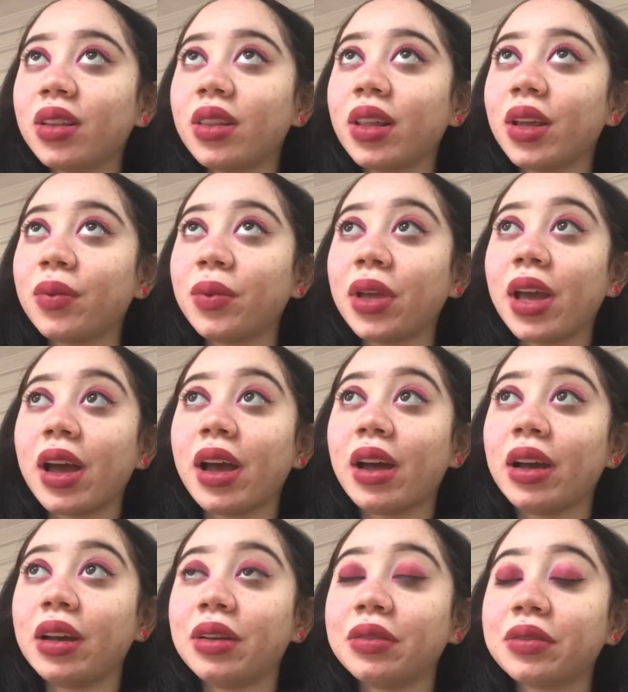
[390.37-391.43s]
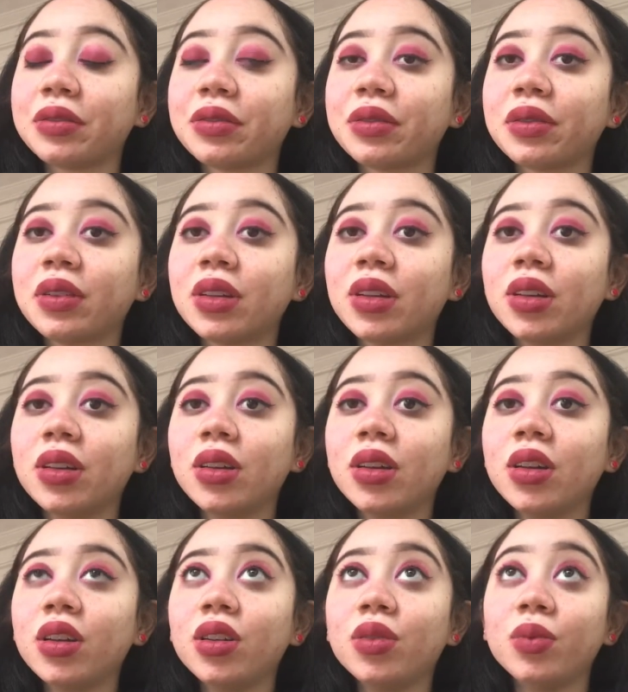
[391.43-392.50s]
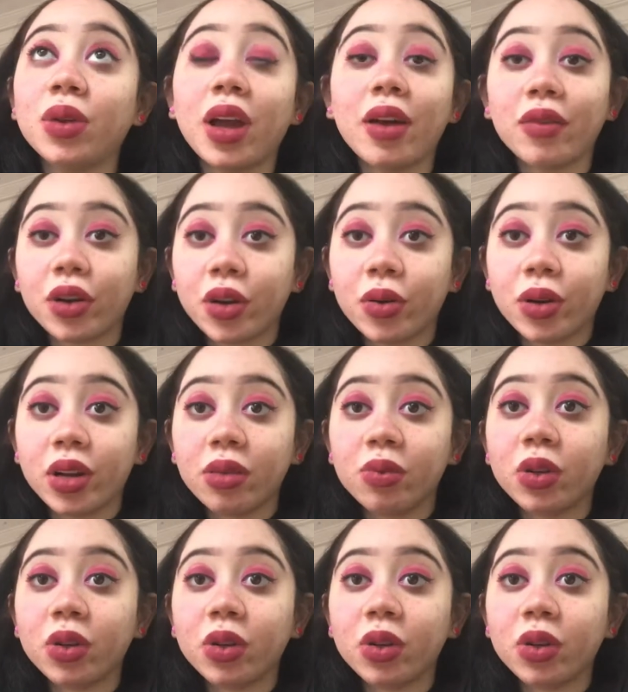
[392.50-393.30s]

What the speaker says: Then we have our crib.